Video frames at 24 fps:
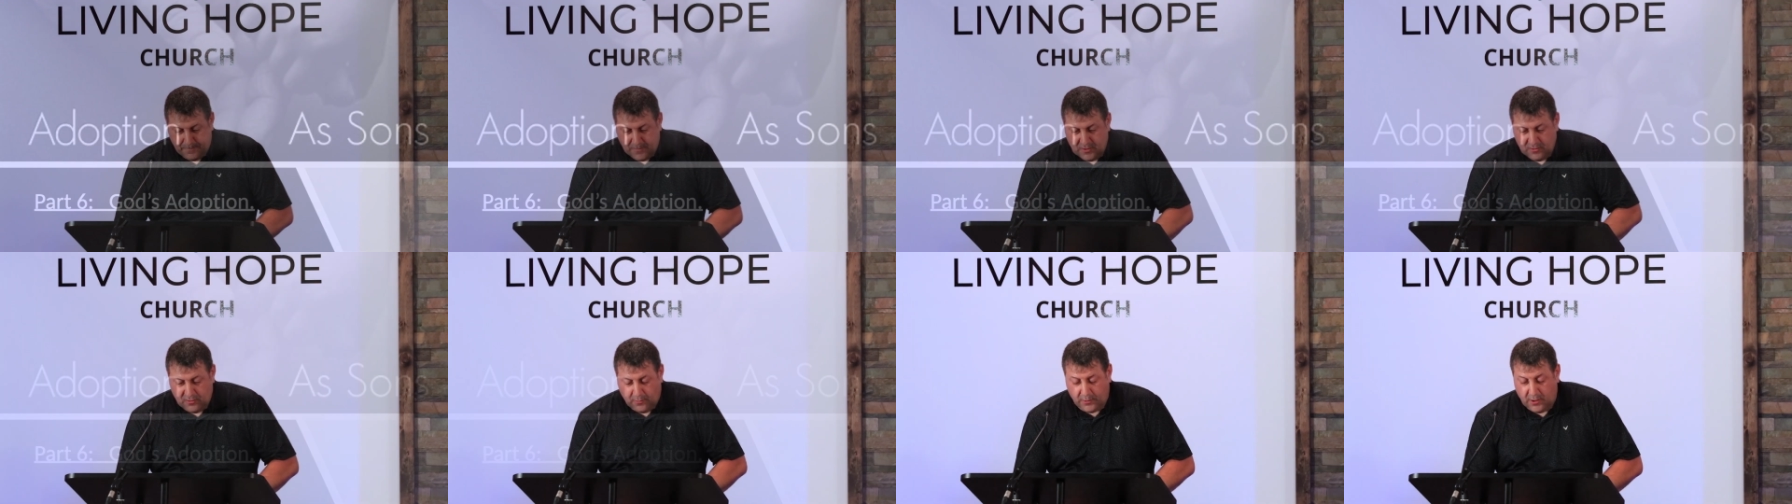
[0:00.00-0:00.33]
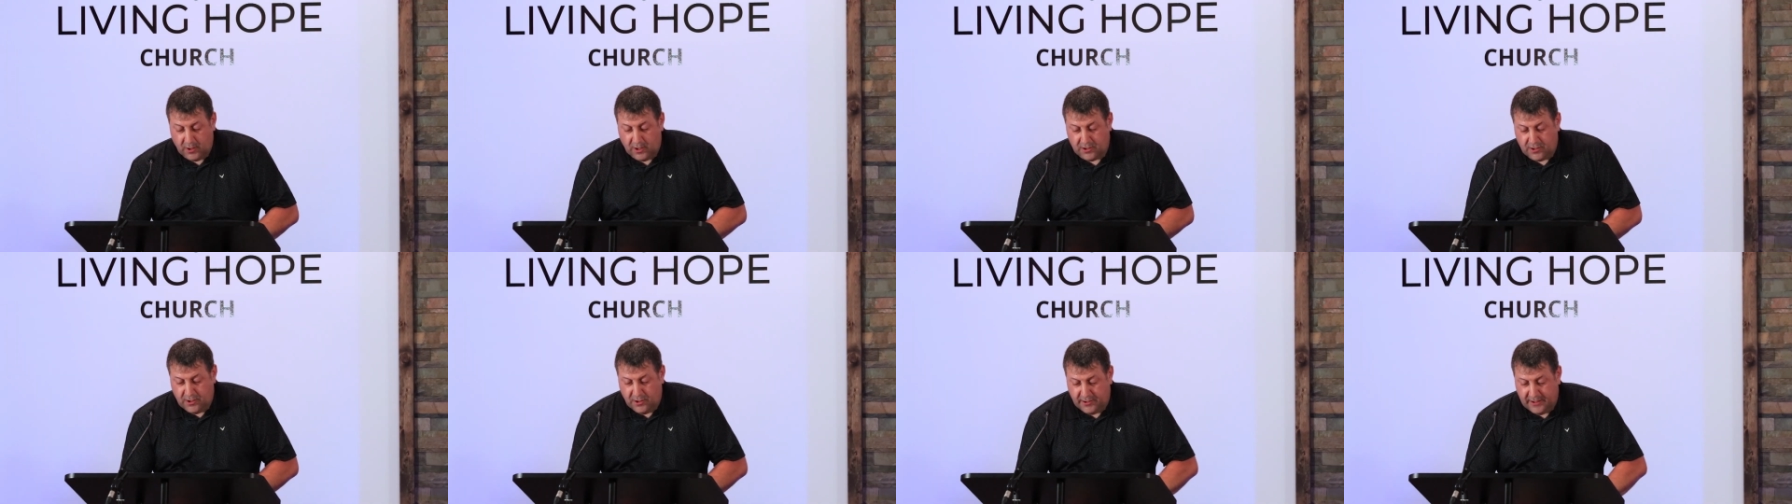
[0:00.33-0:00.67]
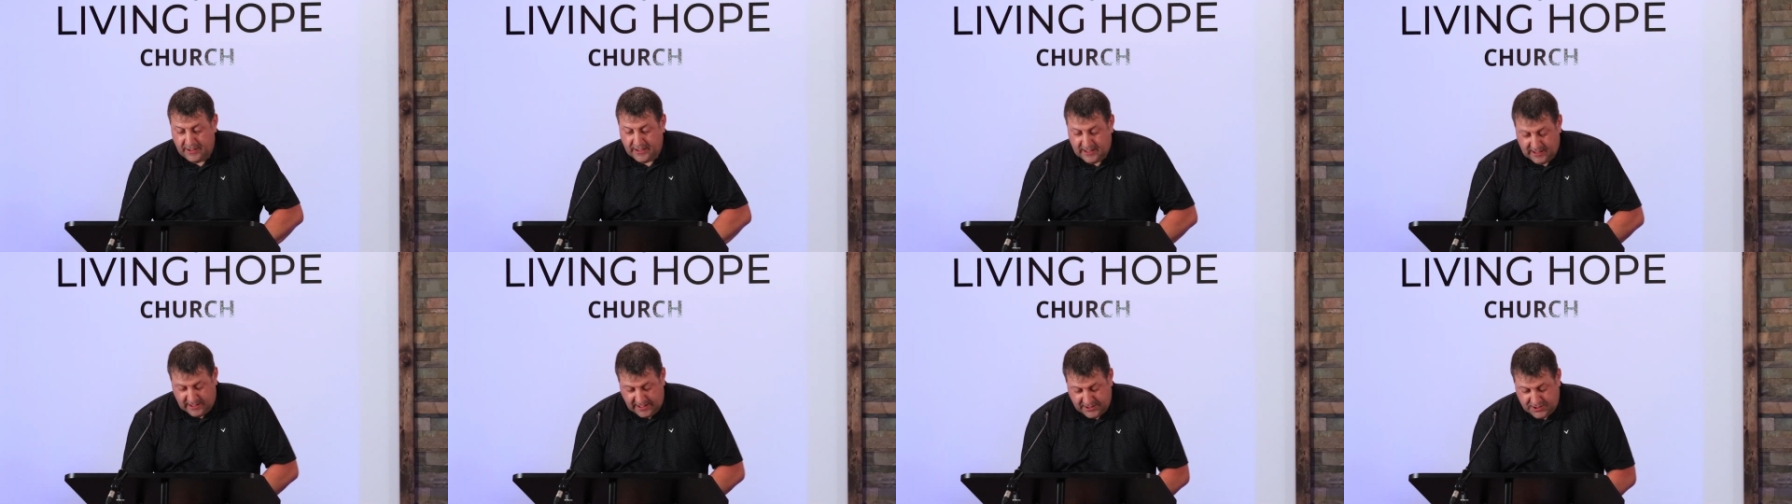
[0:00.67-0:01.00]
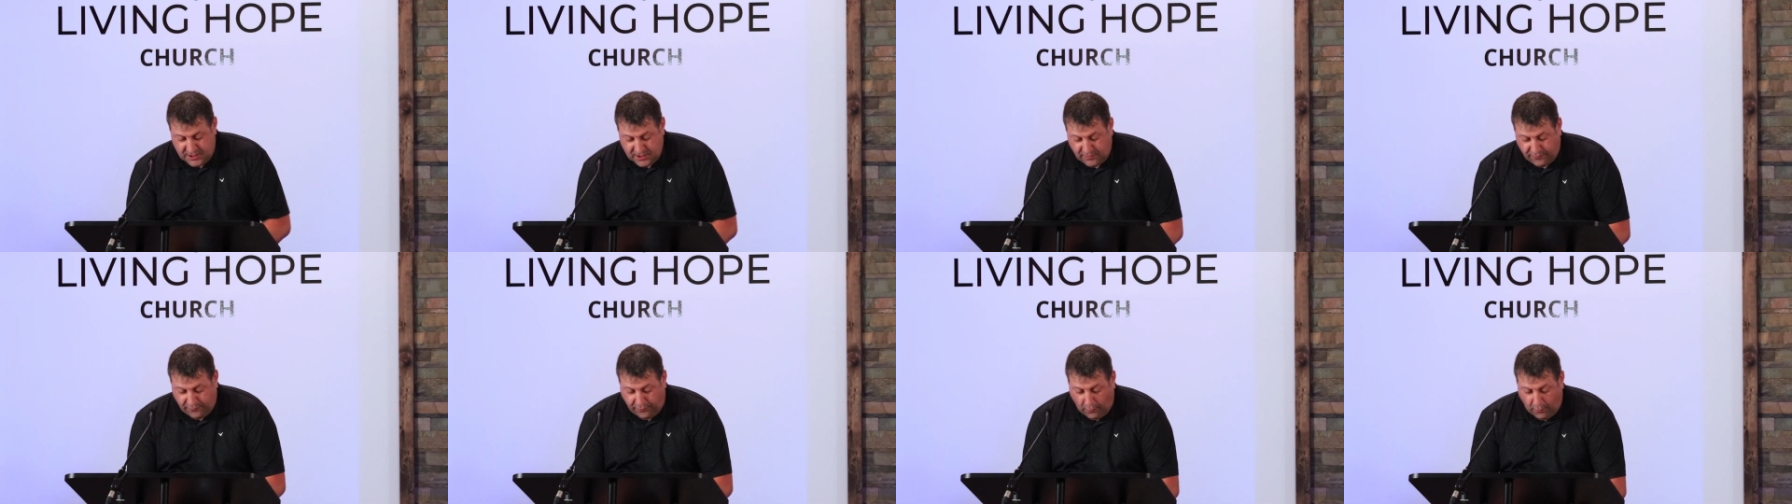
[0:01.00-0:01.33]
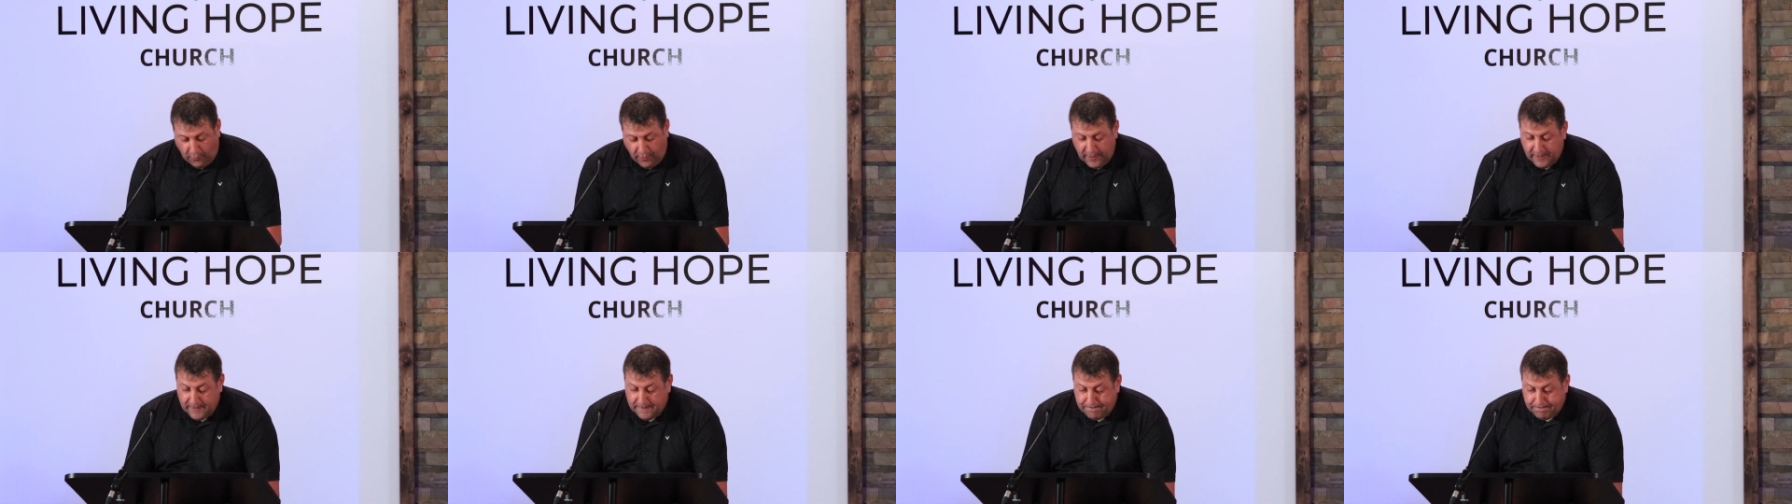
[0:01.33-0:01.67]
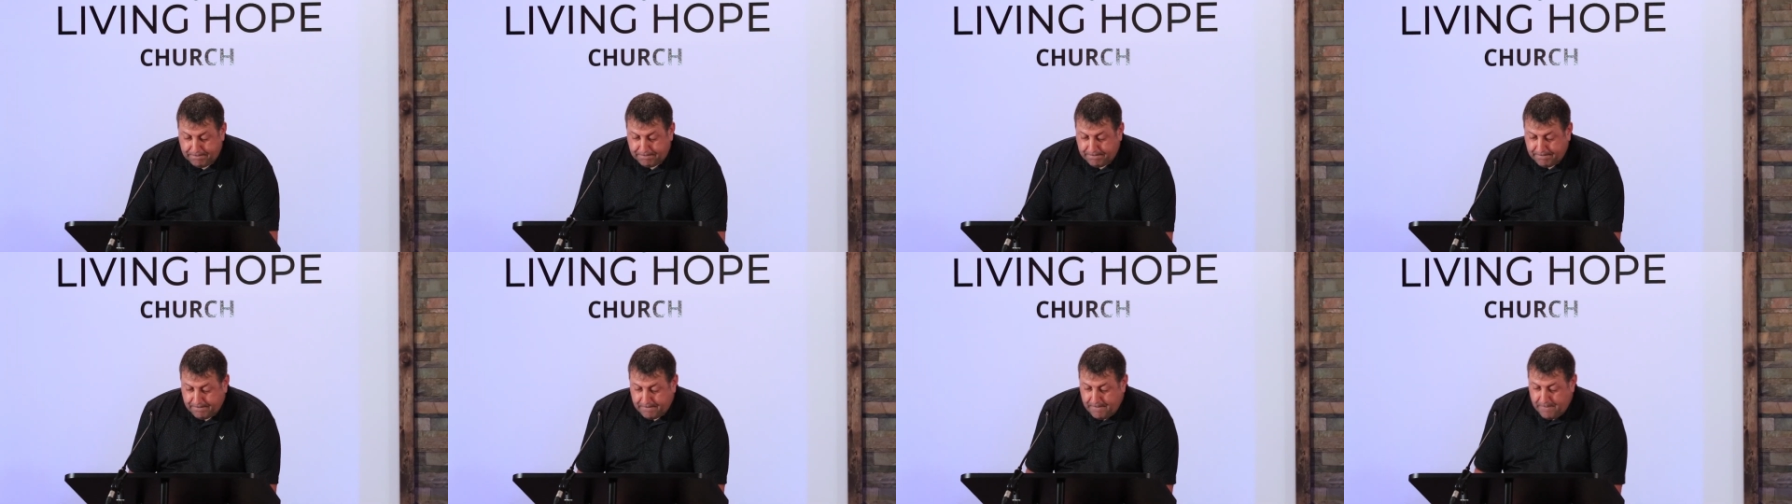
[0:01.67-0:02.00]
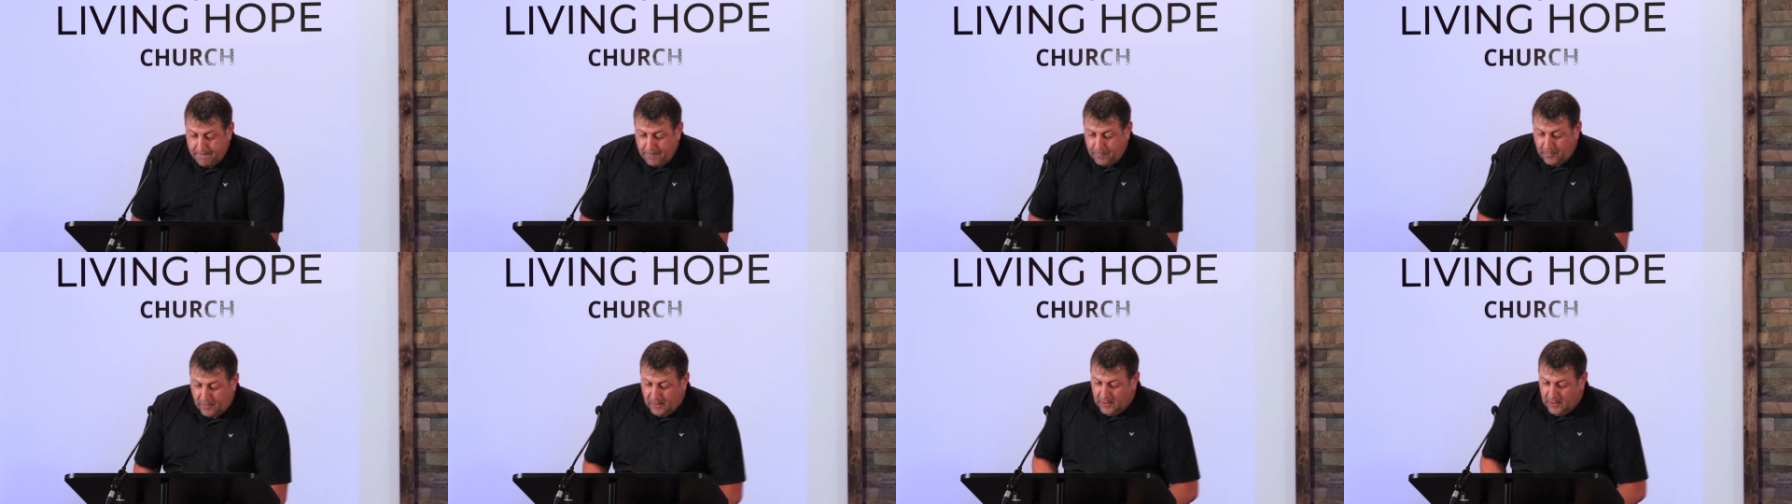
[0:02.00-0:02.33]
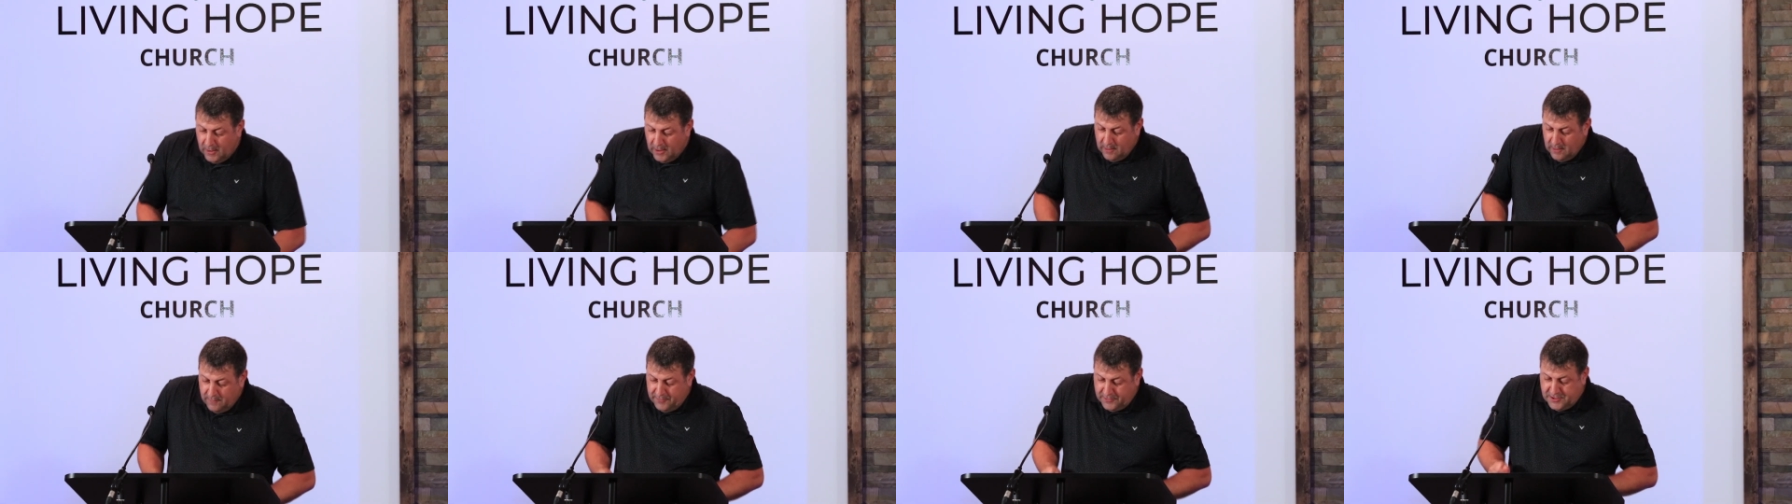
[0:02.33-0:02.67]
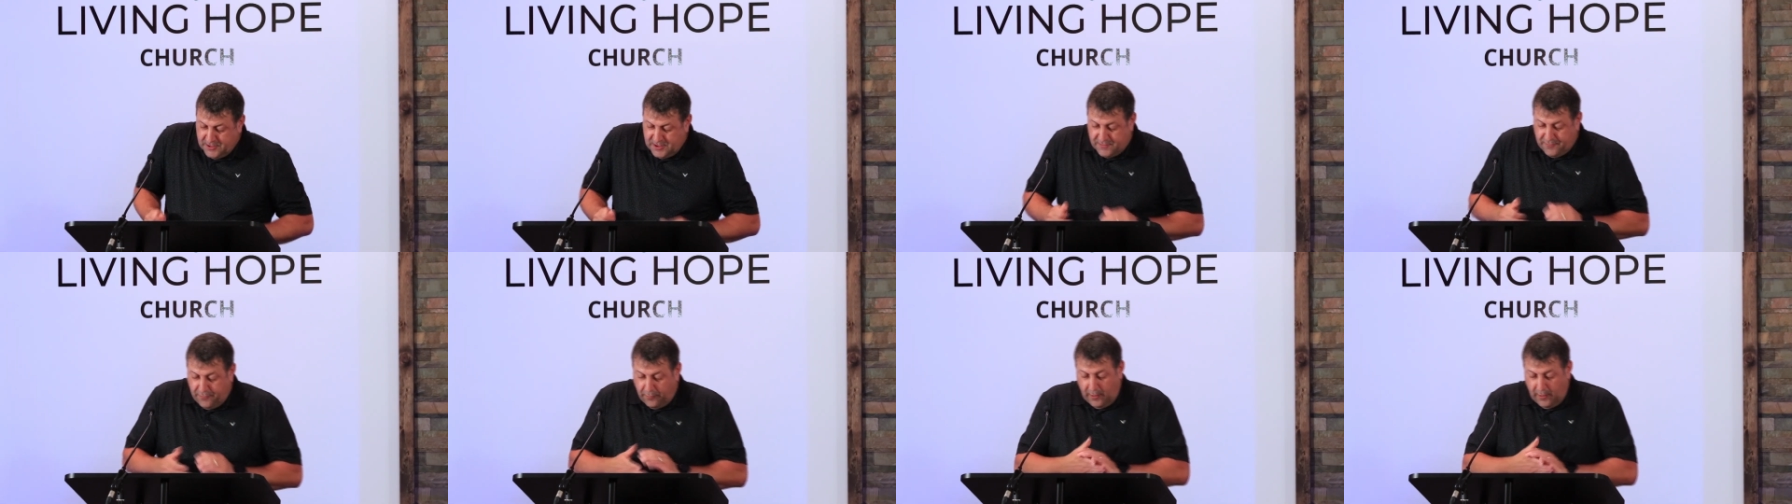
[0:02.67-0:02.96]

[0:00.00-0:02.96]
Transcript: So, we're going to turn to Galatians 4, verses,